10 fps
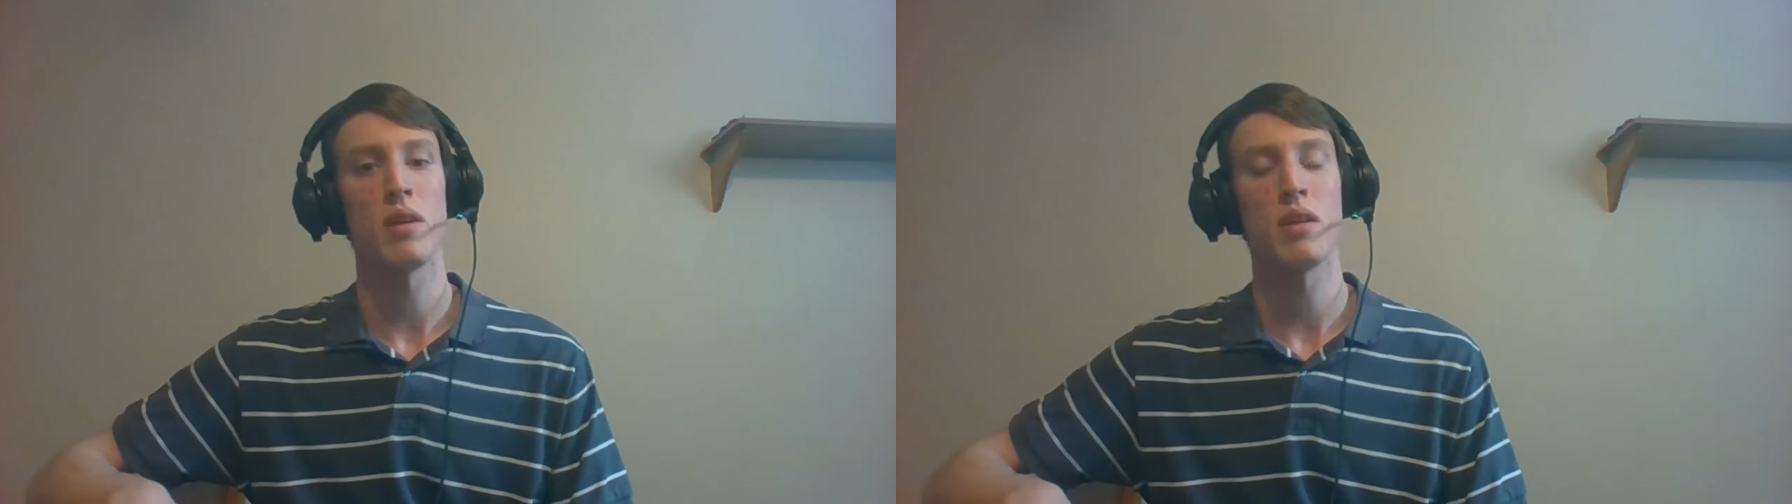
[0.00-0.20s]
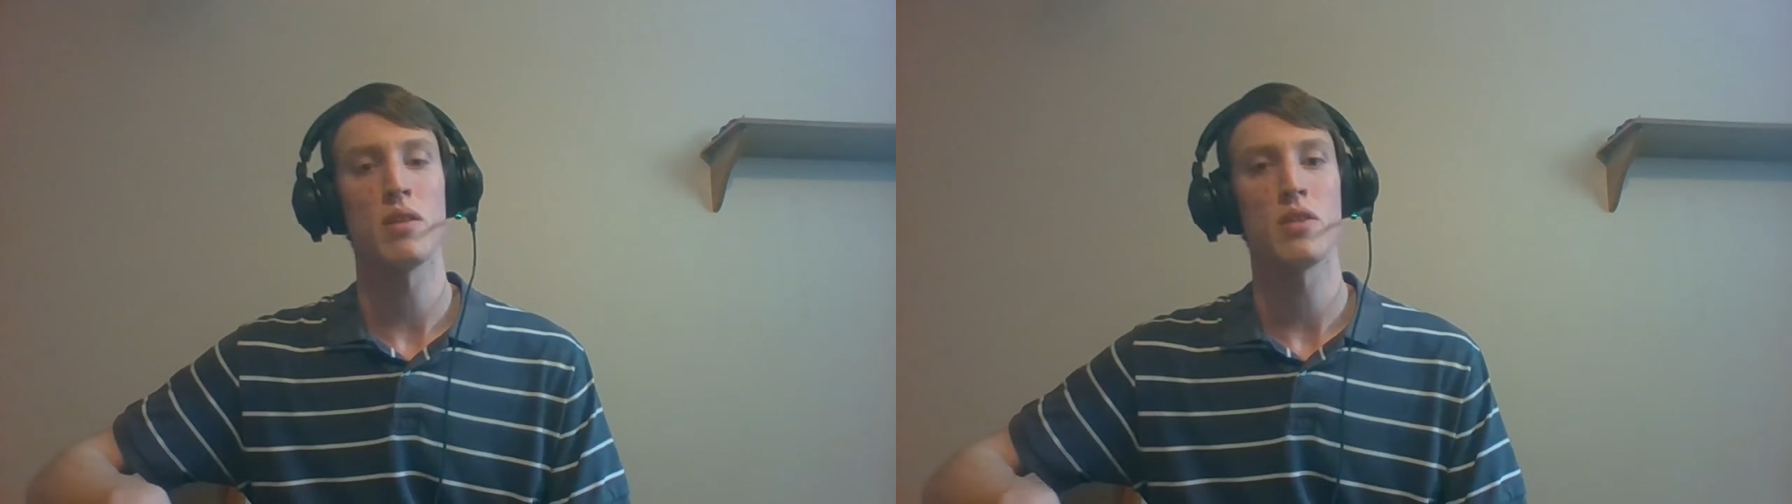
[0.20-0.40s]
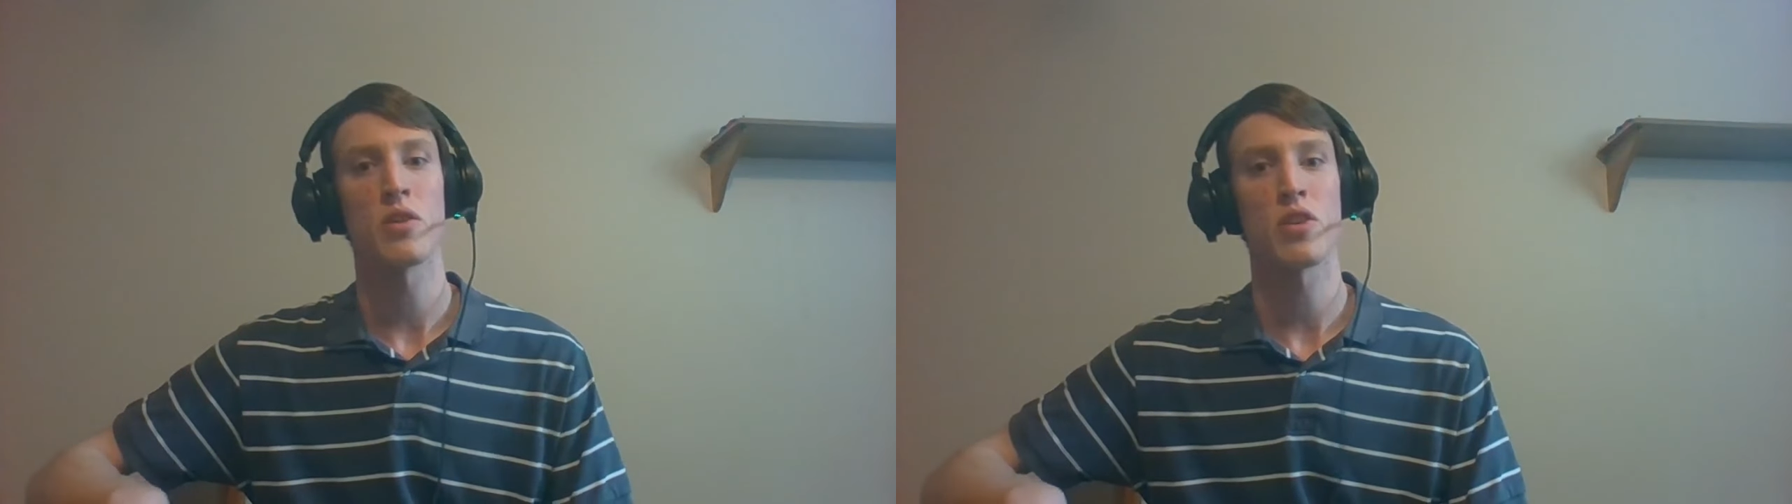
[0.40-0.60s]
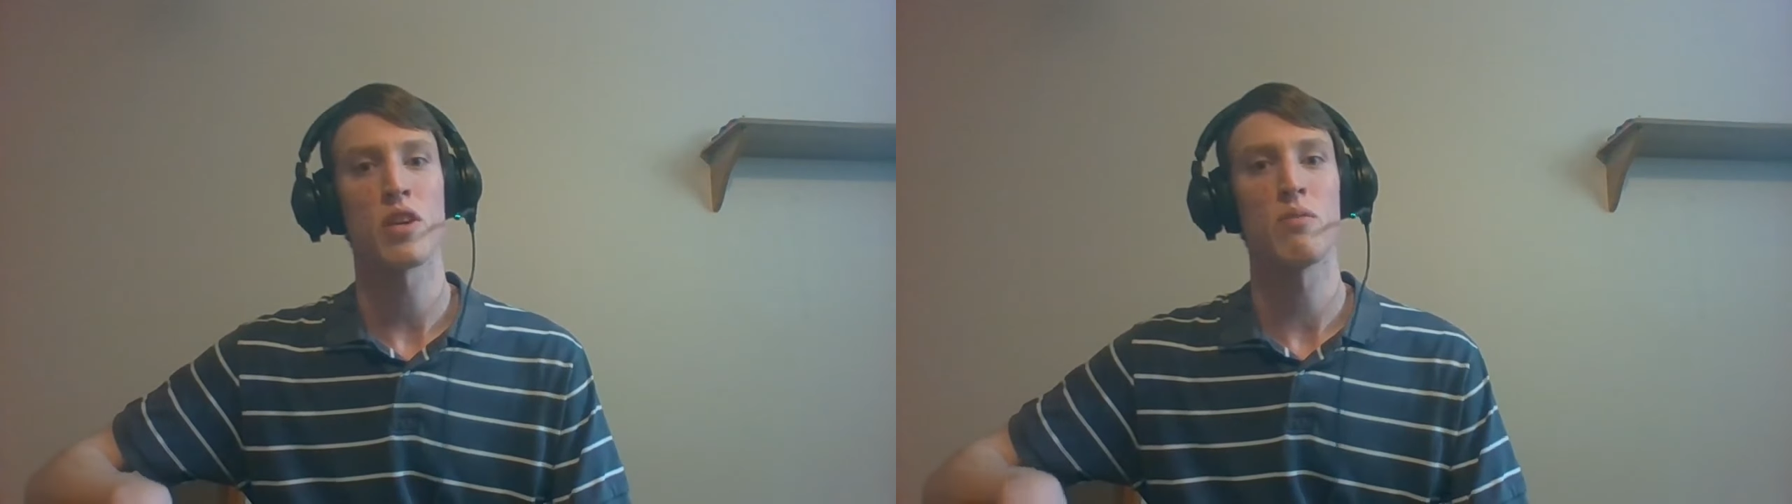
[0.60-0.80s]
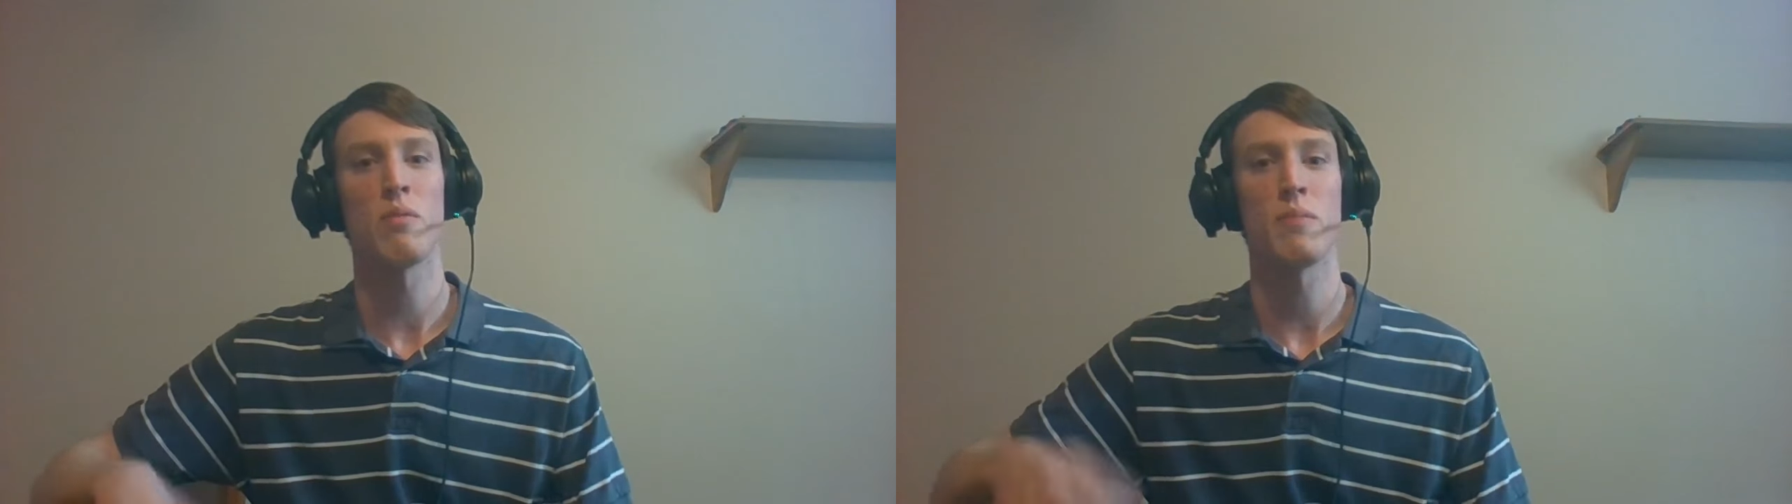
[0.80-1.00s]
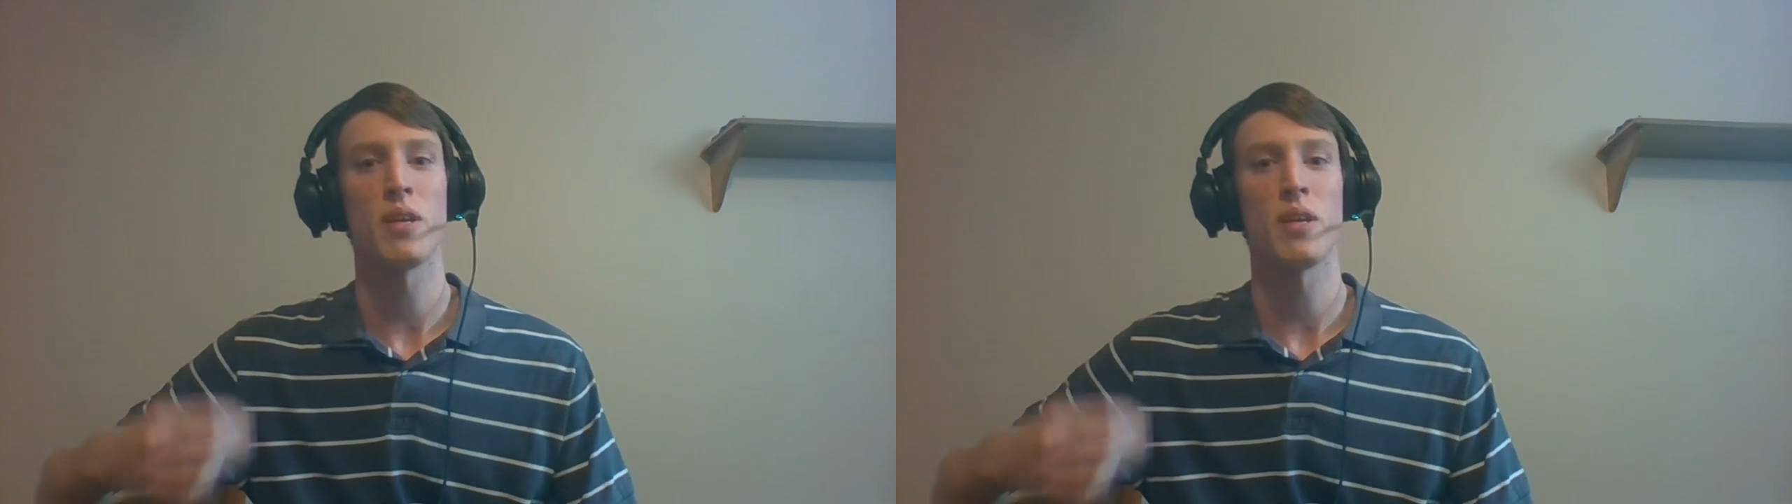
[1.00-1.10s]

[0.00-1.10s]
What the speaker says: at least our channel won't